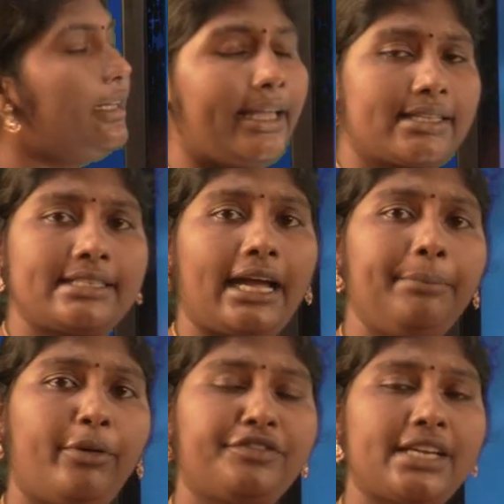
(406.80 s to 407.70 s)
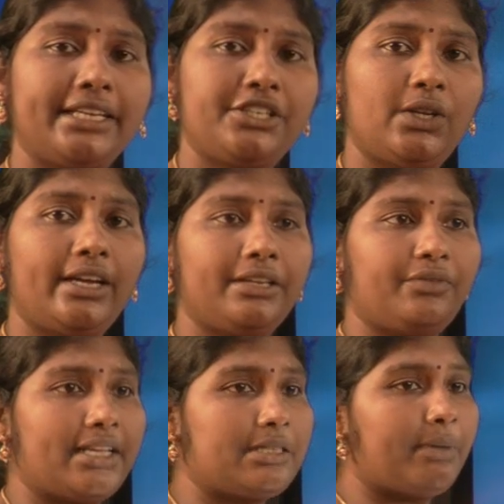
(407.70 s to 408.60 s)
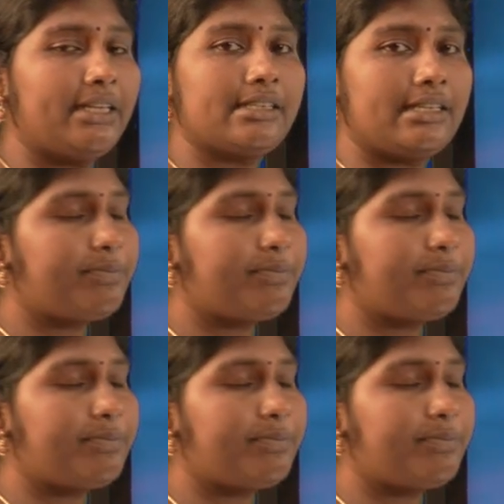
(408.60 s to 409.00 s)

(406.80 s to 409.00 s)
The next type of titular investment is